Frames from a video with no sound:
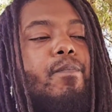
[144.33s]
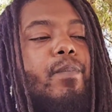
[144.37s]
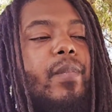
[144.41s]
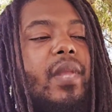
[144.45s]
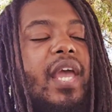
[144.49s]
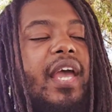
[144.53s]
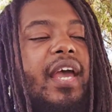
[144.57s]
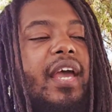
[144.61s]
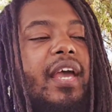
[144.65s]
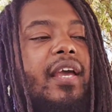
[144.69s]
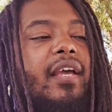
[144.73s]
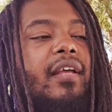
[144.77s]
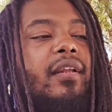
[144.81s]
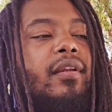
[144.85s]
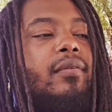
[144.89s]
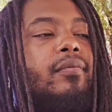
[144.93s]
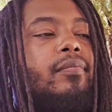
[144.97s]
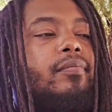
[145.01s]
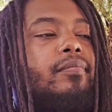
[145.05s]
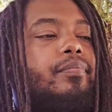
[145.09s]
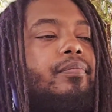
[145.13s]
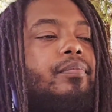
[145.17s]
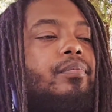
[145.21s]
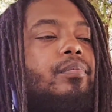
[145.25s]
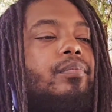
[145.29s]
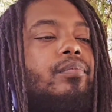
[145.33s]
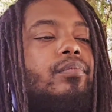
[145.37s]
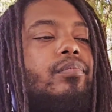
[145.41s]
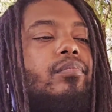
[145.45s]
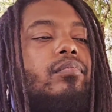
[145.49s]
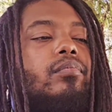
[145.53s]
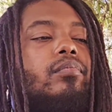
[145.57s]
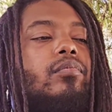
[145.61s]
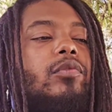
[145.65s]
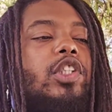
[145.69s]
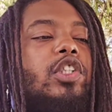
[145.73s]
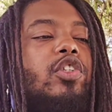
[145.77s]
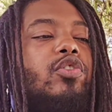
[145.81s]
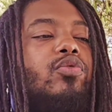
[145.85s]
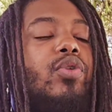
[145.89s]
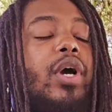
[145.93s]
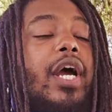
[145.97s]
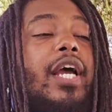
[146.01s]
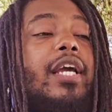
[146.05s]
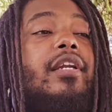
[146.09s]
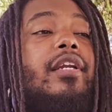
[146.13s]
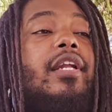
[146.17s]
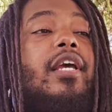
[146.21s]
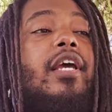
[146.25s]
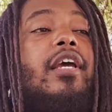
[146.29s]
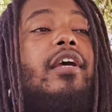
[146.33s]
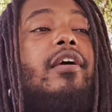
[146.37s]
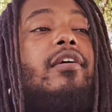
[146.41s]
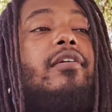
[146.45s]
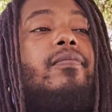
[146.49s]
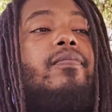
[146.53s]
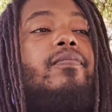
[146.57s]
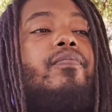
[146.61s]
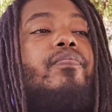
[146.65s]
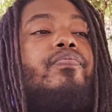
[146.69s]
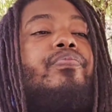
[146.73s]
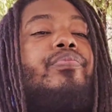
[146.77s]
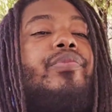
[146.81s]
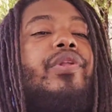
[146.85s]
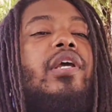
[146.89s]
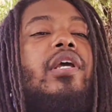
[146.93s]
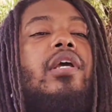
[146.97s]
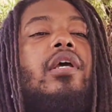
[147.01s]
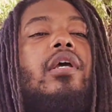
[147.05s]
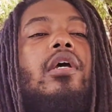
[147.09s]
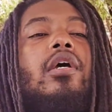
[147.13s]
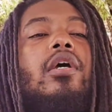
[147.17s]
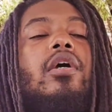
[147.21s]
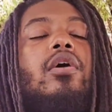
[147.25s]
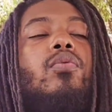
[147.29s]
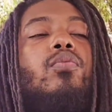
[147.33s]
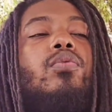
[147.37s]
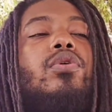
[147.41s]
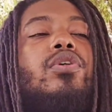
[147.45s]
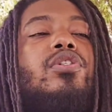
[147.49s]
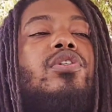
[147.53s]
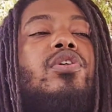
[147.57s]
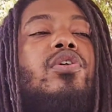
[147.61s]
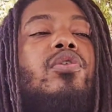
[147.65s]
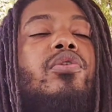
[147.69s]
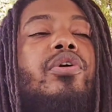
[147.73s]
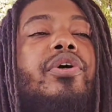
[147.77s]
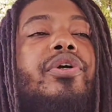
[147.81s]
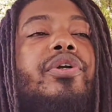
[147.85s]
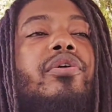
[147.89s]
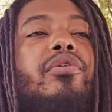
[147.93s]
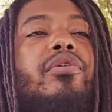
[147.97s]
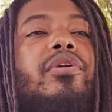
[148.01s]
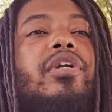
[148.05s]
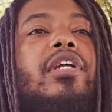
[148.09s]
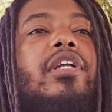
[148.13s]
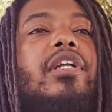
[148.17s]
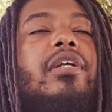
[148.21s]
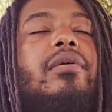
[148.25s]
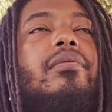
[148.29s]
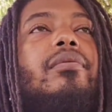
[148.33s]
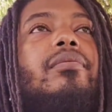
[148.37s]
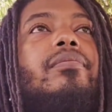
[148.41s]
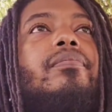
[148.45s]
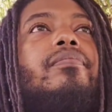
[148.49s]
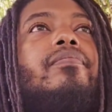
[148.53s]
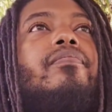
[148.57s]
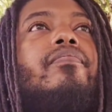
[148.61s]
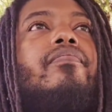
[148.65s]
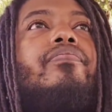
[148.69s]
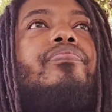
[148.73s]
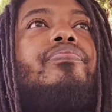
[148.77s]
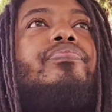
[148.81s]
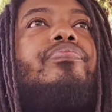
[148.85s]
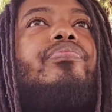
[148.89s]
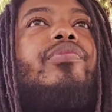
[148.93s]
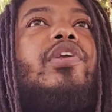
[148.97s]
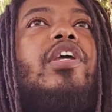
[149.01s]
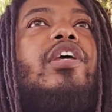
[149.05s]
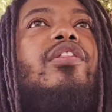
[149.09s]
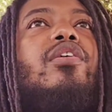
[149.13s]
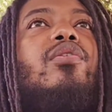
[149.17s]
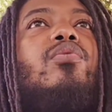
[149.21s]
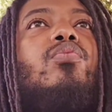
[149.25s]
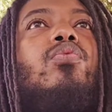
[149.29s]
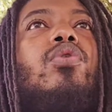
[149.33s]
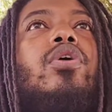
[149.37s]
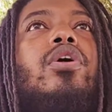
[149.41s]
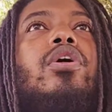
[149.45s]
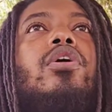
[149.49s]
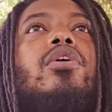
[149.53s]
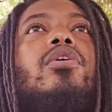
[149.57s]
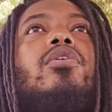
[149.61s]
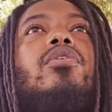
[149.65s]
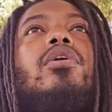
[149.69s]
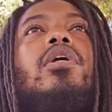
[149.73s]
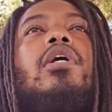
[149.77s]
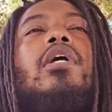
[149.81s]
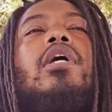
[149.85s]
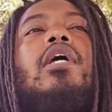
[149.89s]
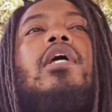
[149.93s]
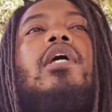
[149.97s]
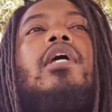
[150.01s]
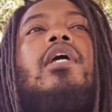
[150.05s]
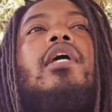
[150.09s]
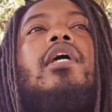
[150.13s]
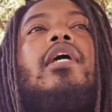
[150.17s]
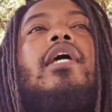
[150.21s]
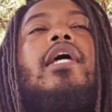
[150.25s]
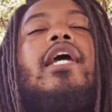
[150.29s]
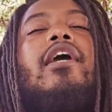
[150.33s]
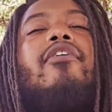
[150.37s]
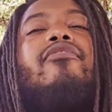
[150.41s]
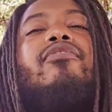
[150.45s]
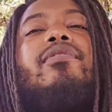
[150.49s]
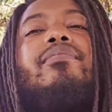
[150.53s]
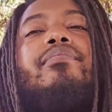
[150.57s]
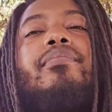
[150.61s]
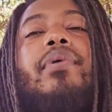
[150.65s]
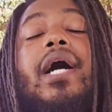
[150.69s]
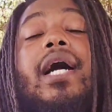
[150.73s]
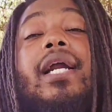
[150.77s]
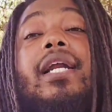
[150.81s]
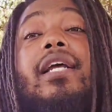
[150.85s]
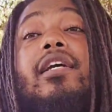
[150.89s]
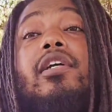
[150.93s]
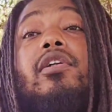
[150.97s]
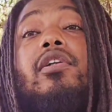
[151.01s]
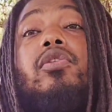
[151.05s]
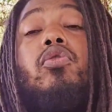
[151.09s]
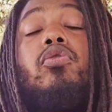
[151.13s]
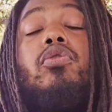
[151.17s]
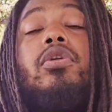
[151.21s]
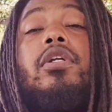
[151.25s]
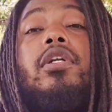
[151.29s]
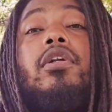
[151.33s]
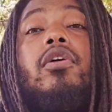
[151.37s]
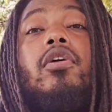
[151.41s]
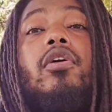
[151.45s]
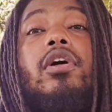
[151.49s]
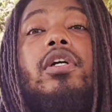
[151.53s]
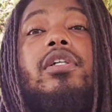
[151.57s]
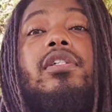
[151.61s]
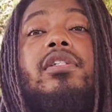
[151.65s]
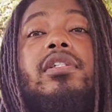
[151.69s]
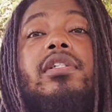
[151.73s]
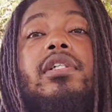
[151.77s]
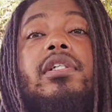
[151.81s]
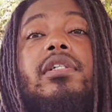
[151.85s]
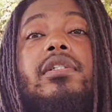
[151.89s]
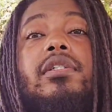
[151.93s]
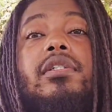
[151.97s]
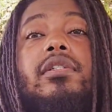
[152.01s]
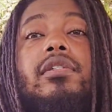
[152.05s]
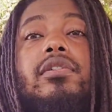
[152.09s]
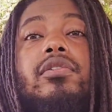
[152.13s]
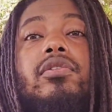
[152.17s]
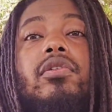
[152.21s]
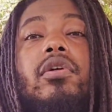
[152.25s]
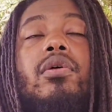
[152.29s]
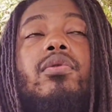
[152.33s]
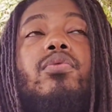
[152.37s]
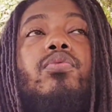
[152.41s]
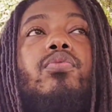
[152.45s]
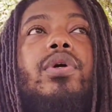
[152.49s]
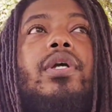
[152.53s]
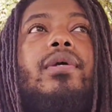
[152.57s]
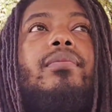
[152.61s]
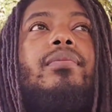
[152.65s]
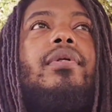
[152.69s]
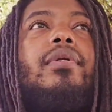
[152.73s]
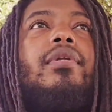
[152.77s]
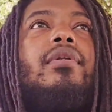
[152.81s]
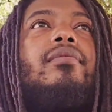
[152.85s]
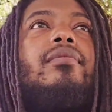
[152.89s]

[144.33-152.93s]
And right now, what's going on in the world, everybody, including our sisters, our women,